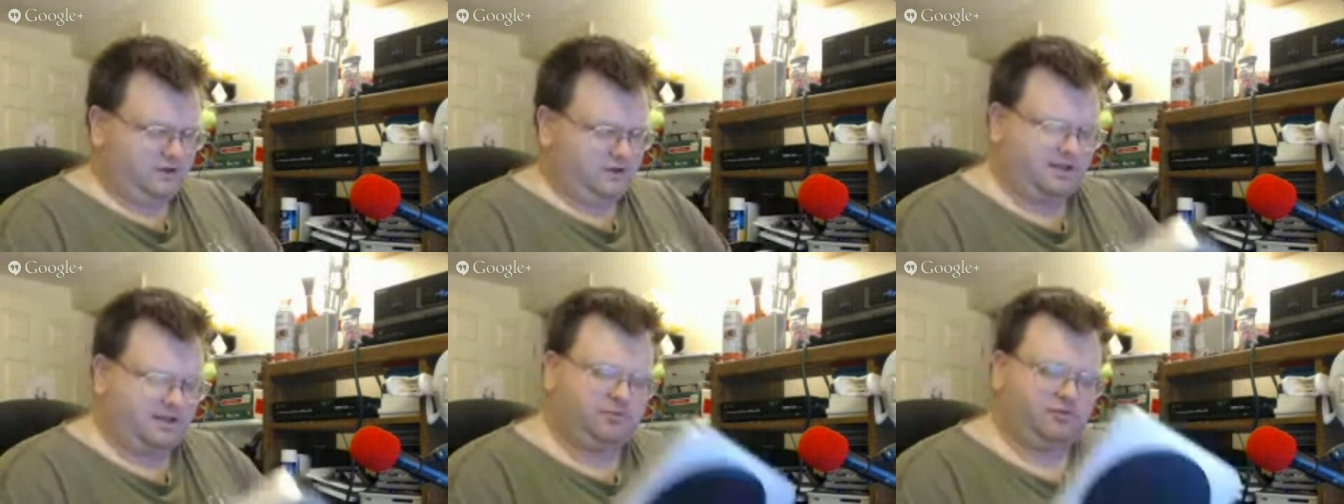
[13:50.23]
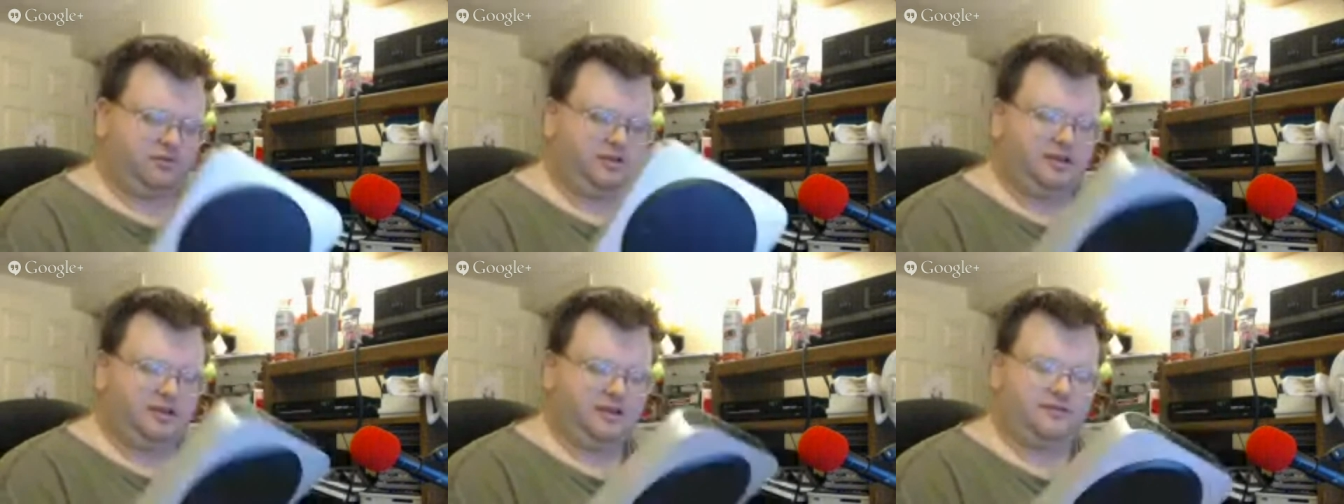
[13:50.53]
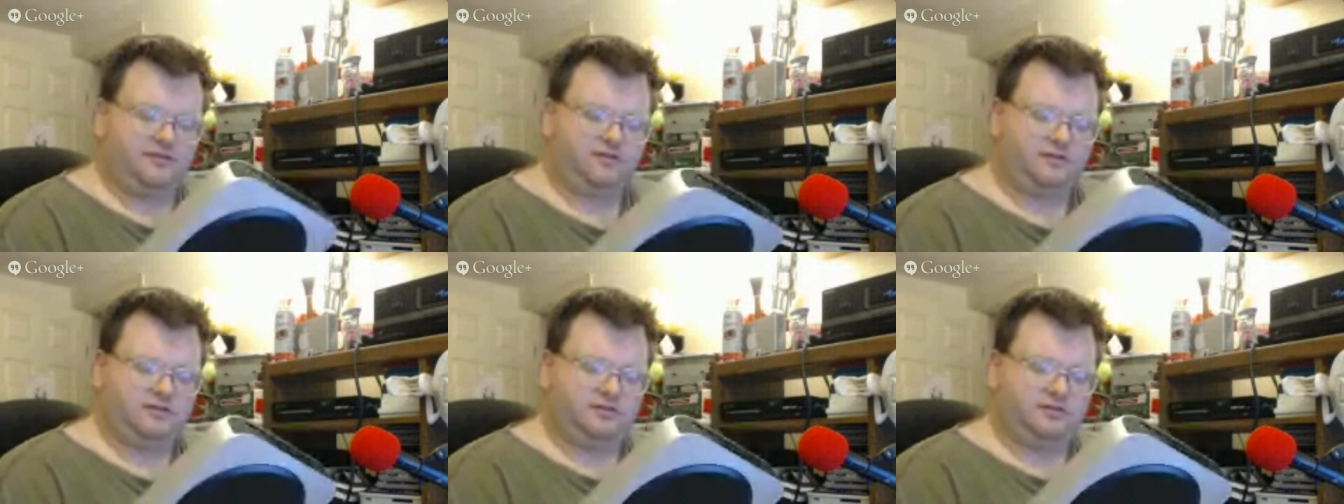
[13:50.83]
I
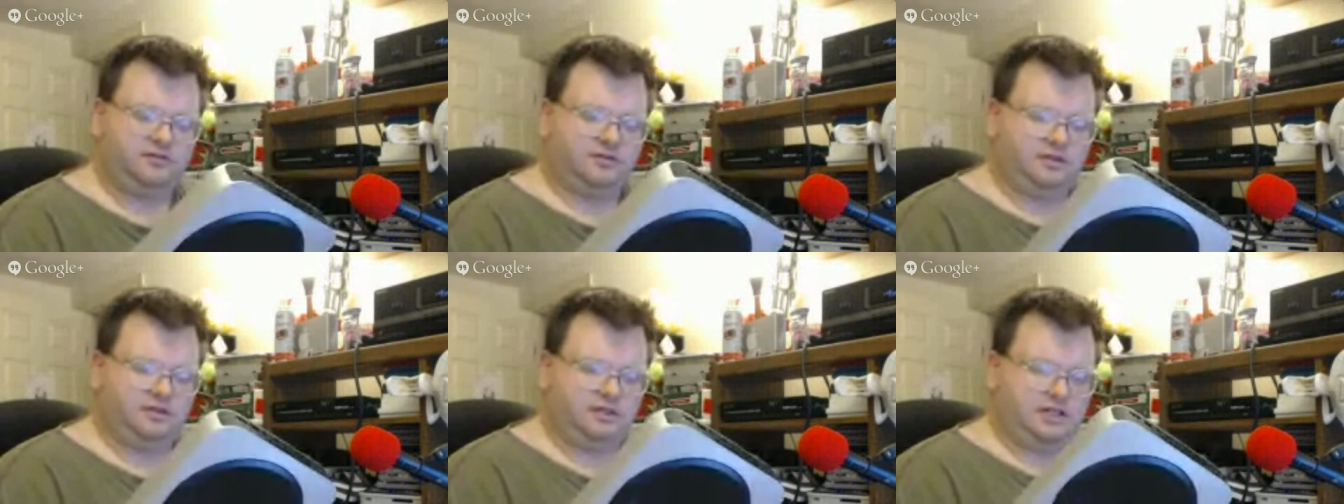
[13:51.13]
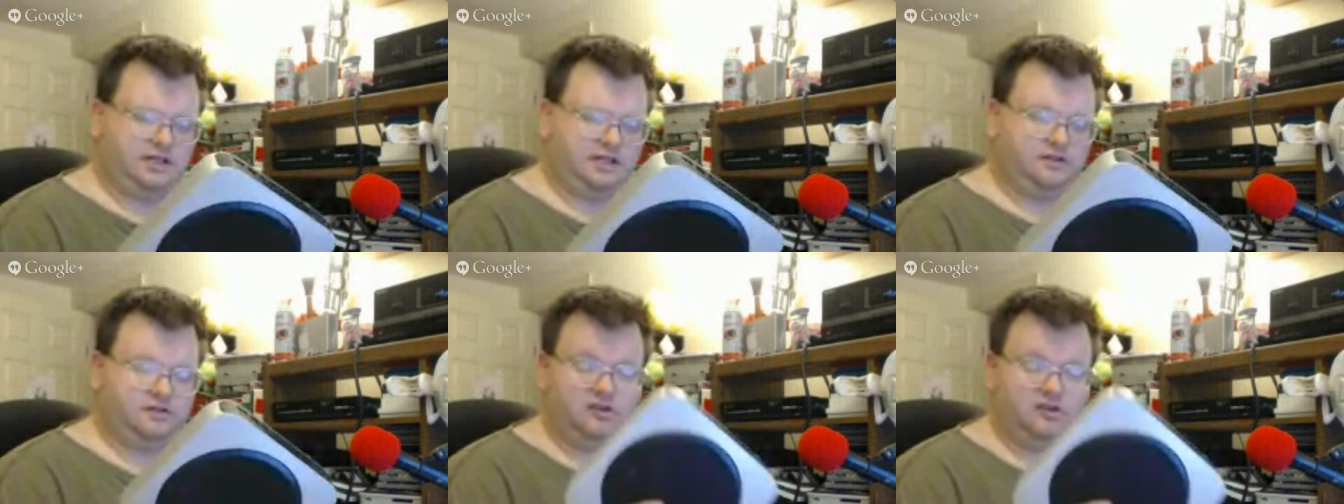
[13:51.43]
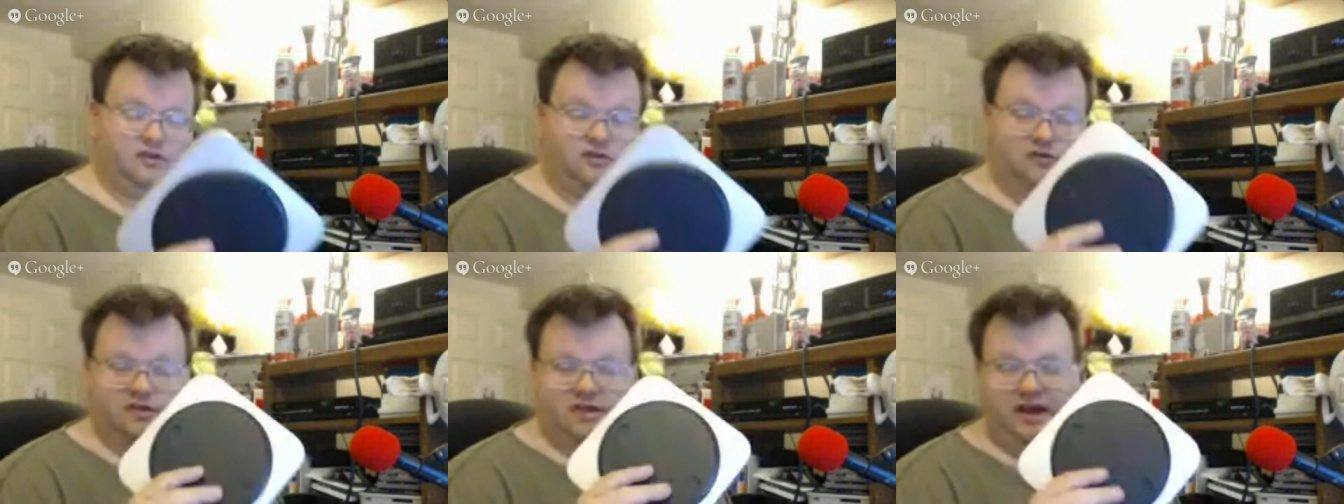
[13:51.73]
believe in
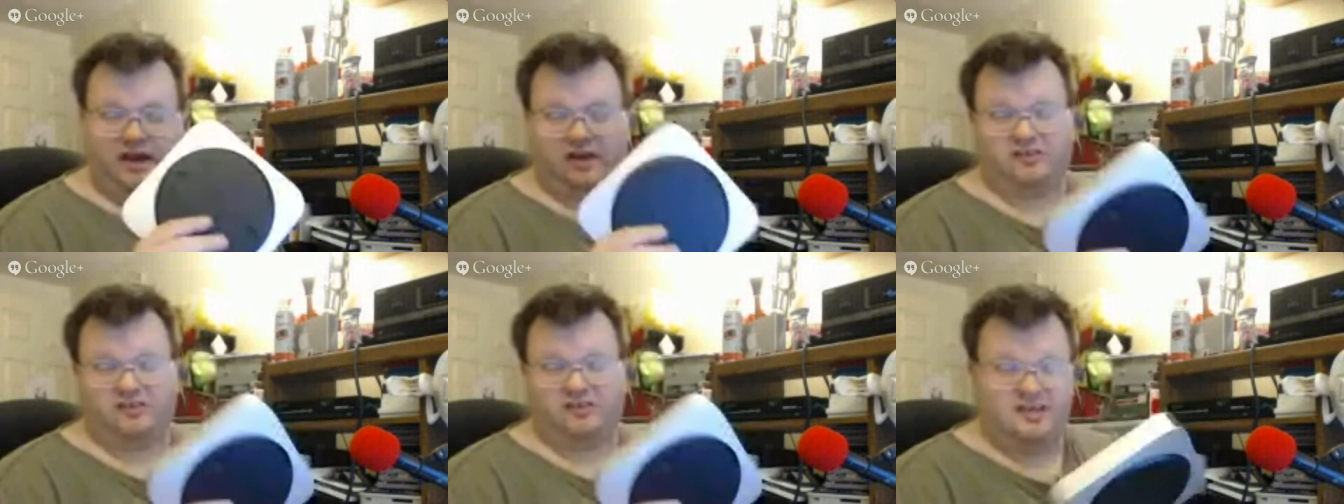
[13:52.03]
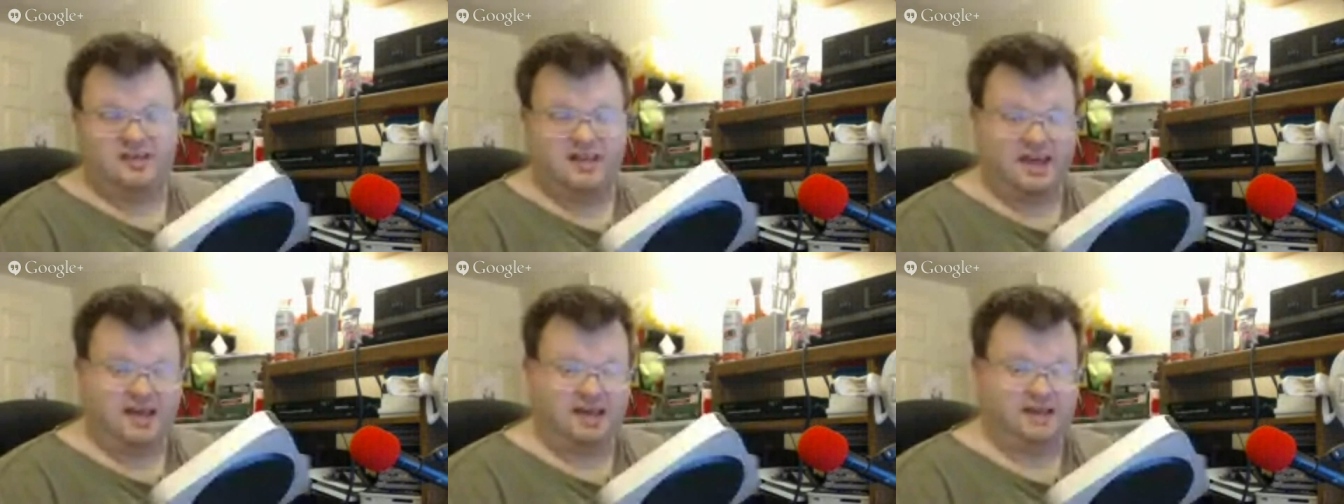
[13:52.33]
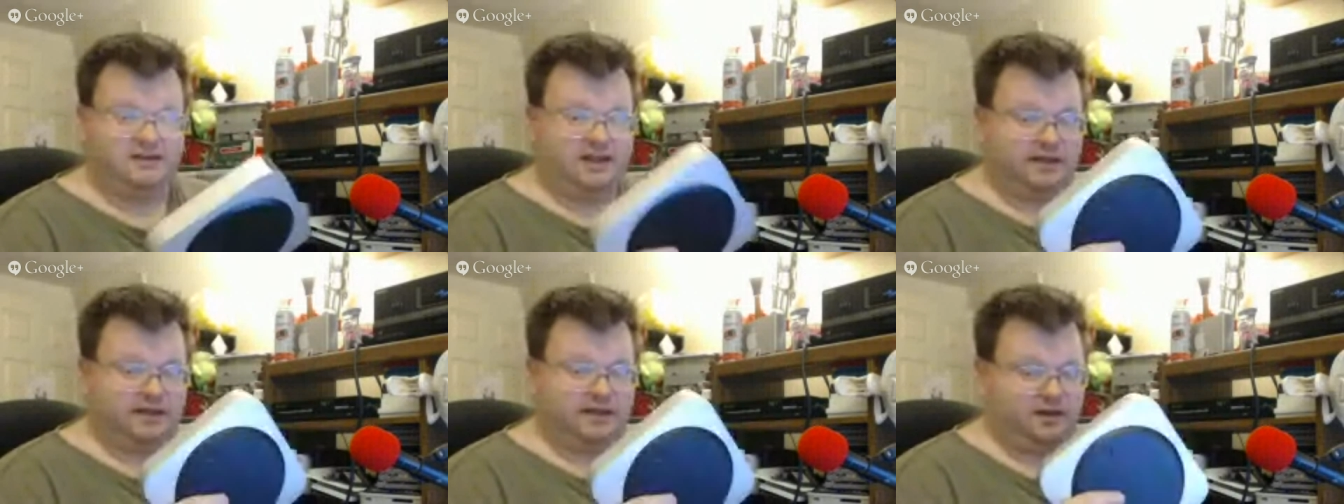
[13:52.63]

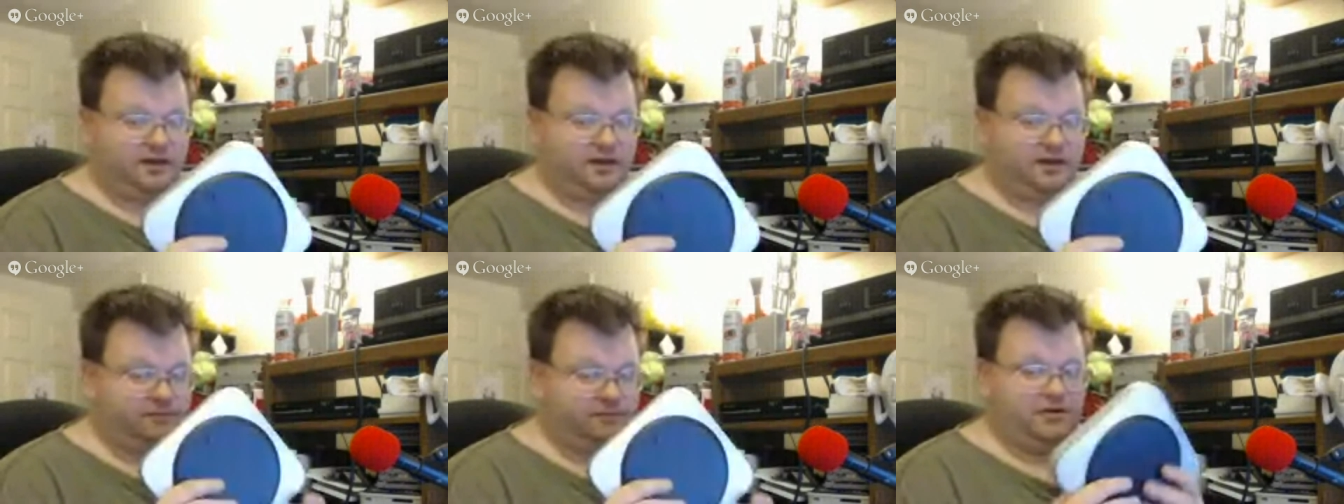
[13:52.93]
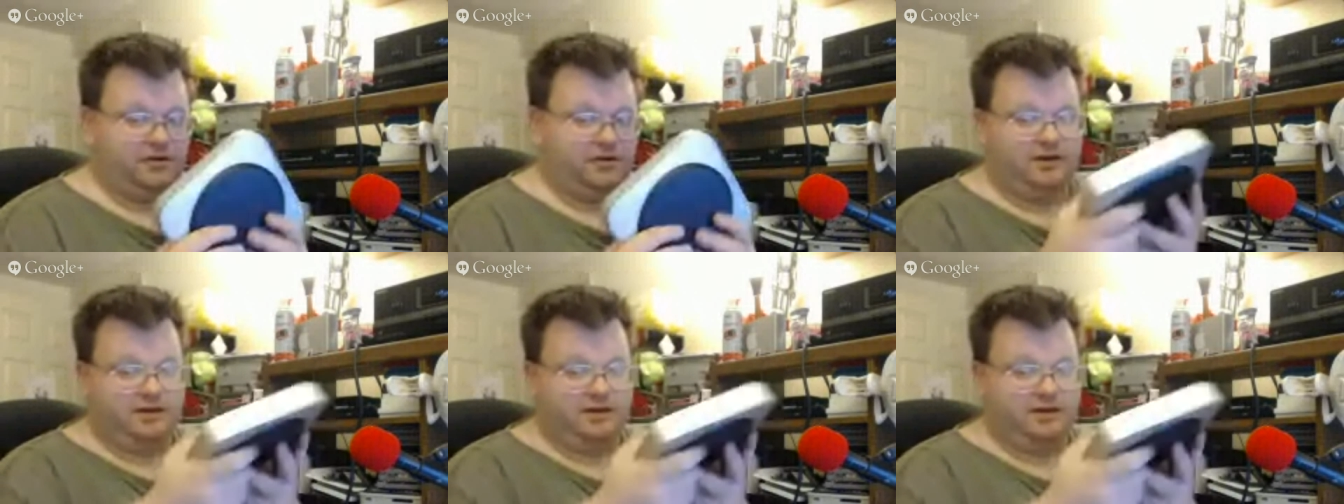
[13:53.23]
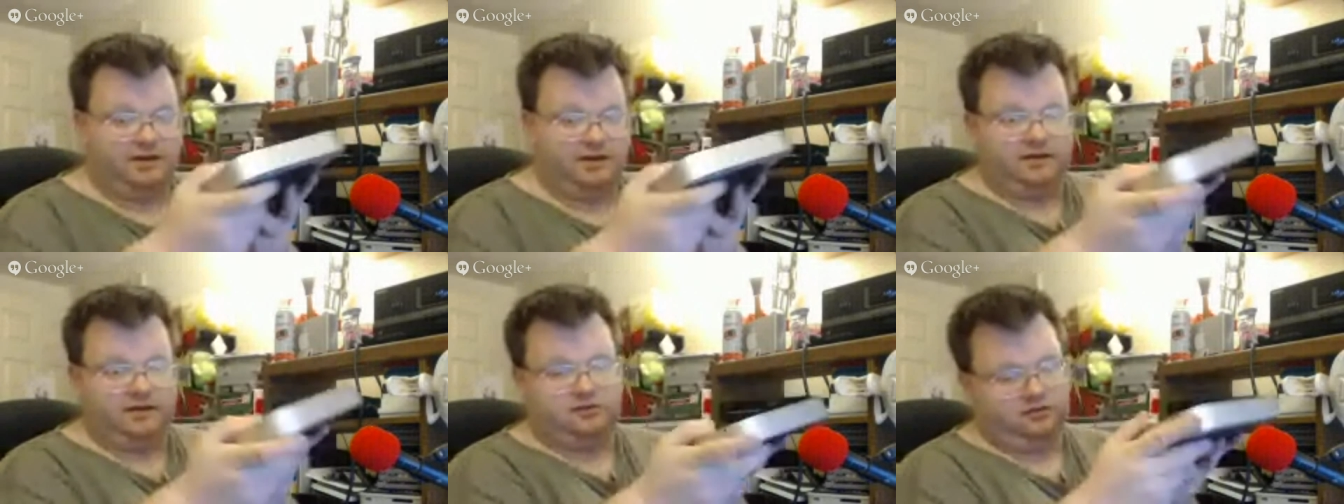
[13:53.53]
2010 they upgraded
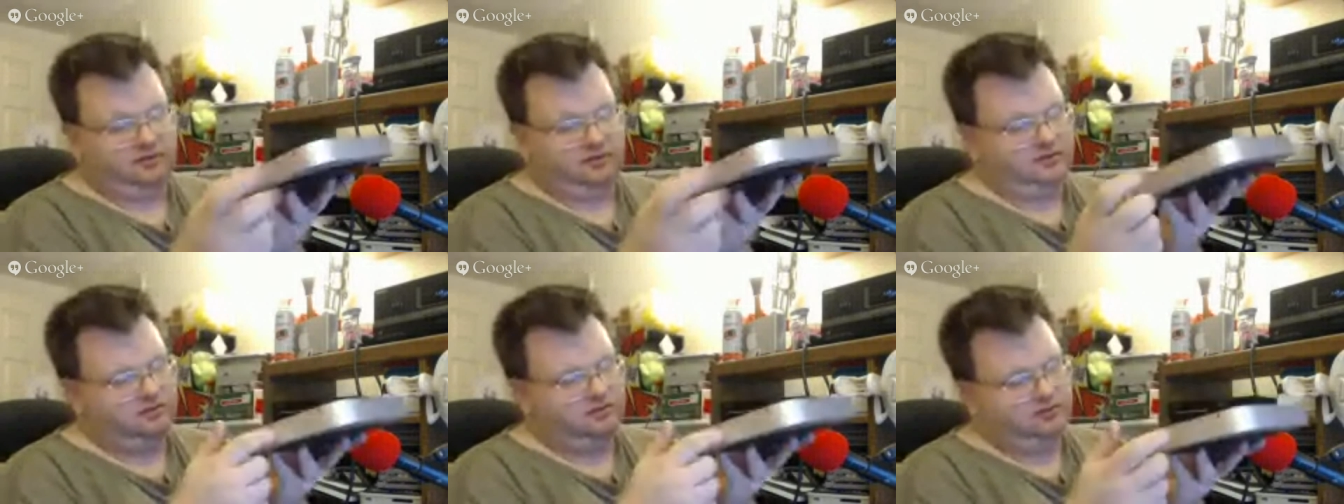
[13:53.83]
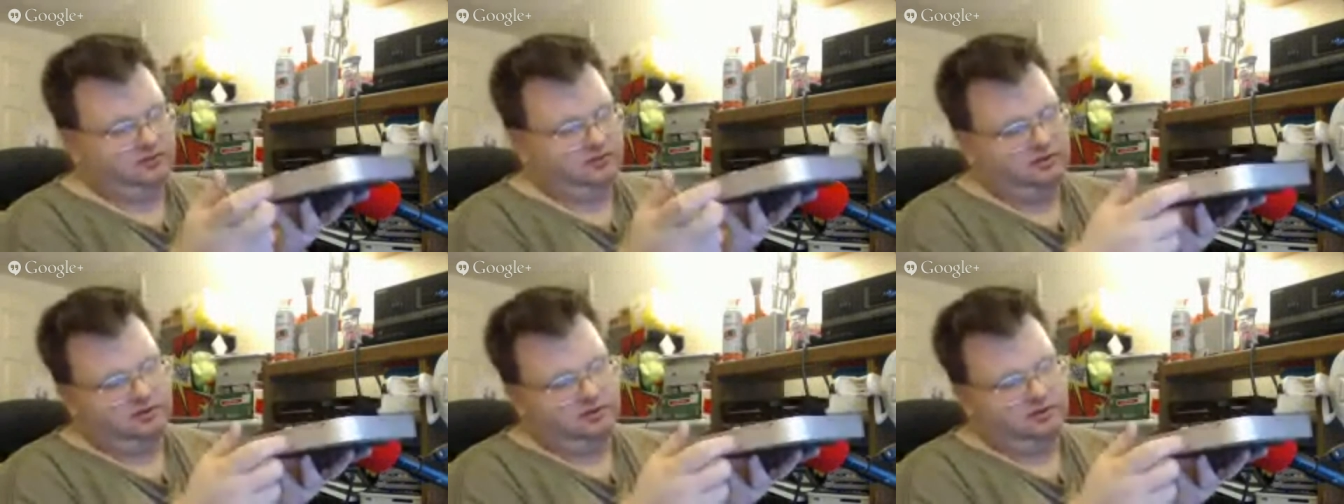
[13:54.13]
it to